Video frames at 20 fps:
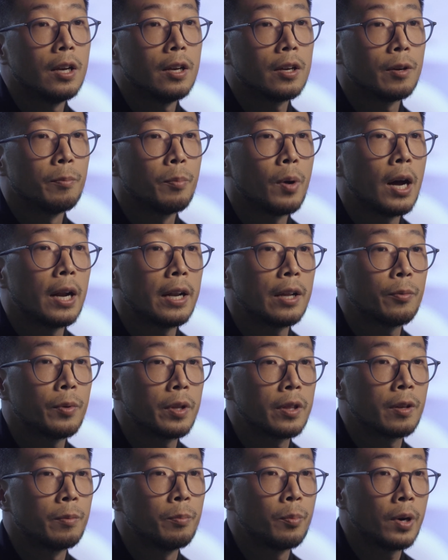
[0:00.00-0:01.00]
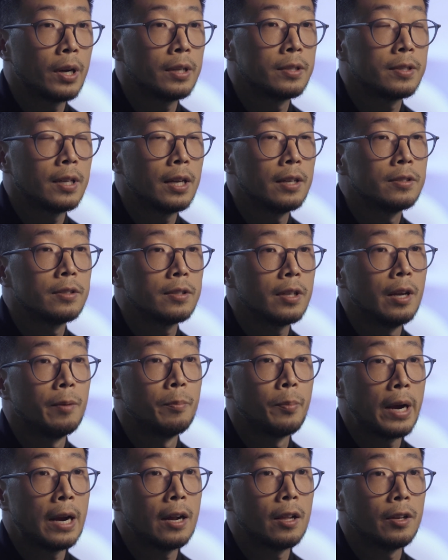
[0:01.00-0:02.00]
combining with compressed sense
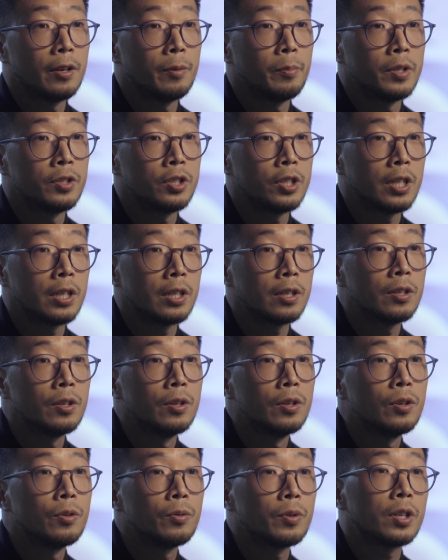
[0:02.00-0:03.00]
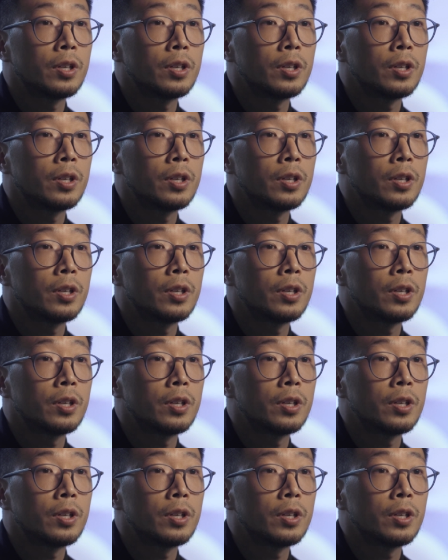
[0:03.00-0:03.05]
and parallel imaging, we